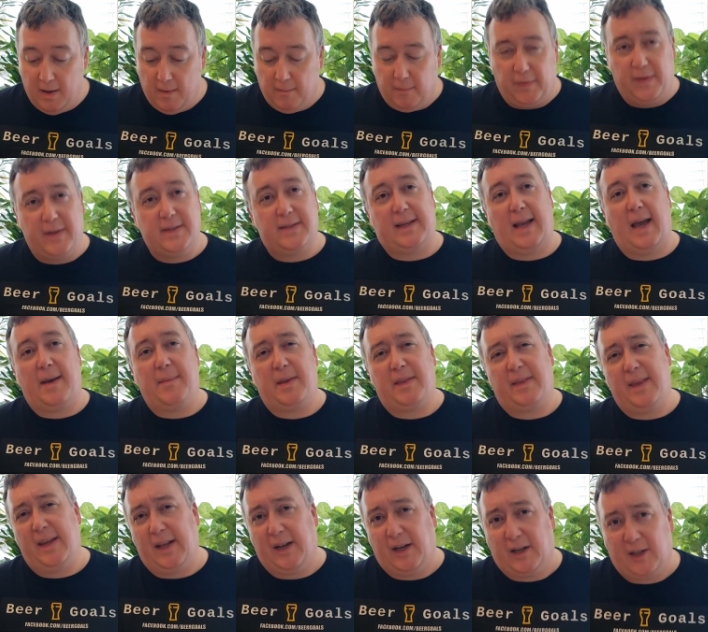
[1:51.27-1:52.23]
But this got me
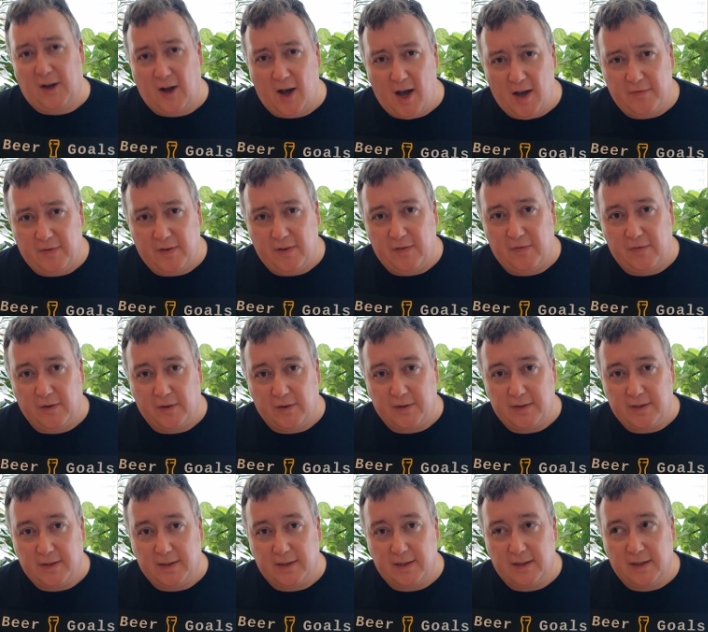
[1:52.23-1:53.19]
thinking, a coffee
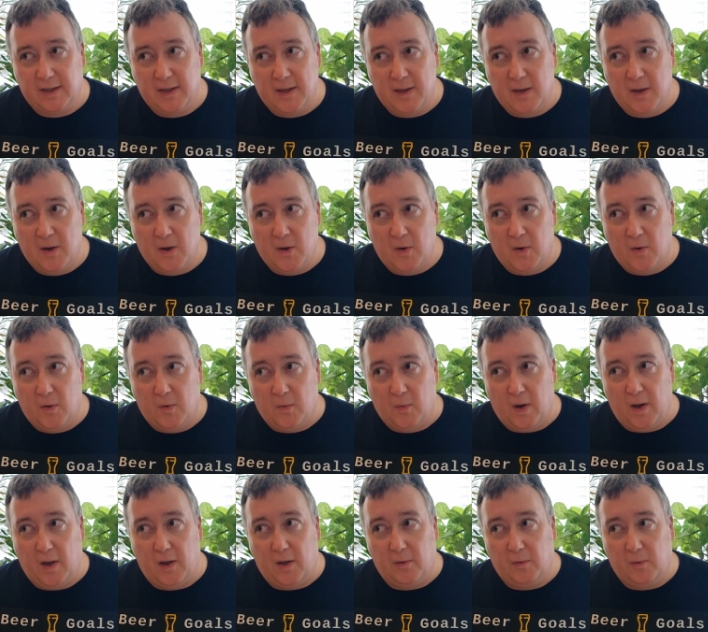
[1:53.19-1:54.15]
filter?
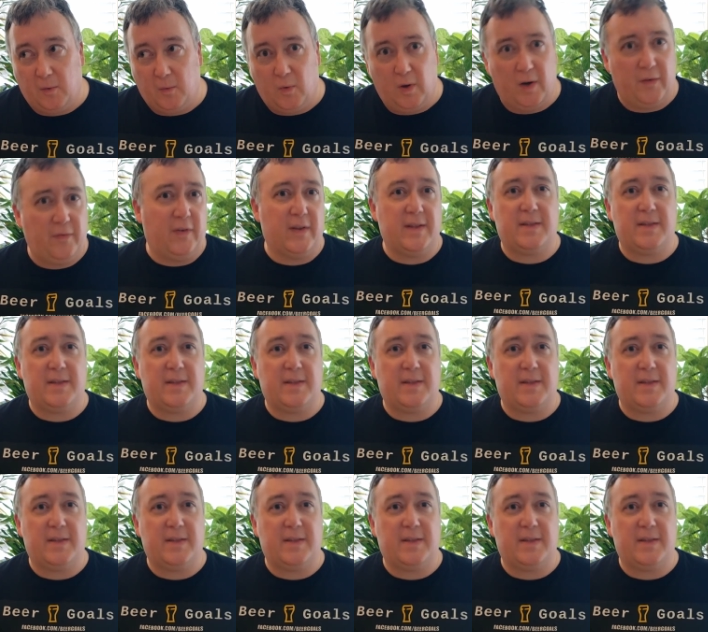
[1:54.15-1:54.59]
Well, what if